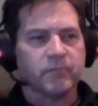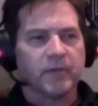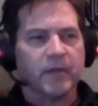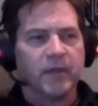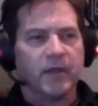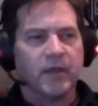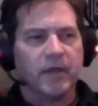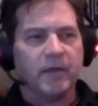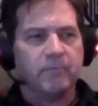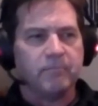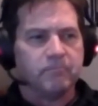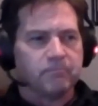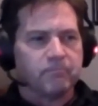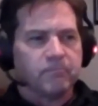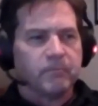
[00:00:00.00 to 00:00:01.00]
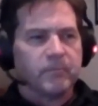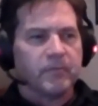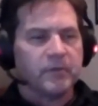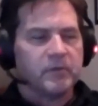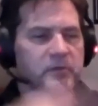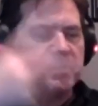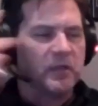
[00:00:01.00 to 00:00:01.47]

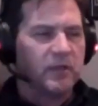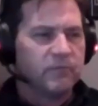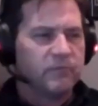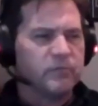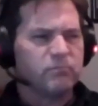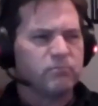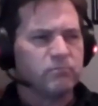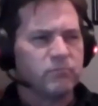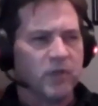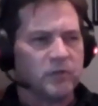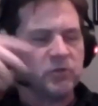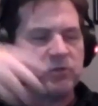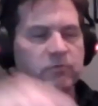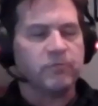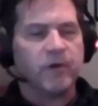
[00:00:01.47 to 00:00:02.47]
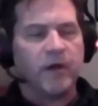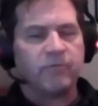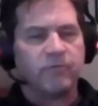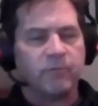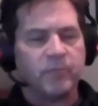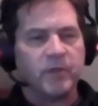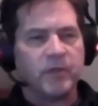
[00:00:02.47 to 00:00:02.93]
lives not too far
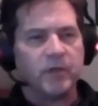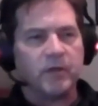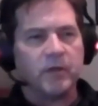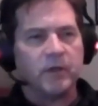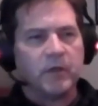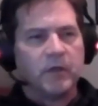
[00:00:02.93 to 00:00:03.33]
from here,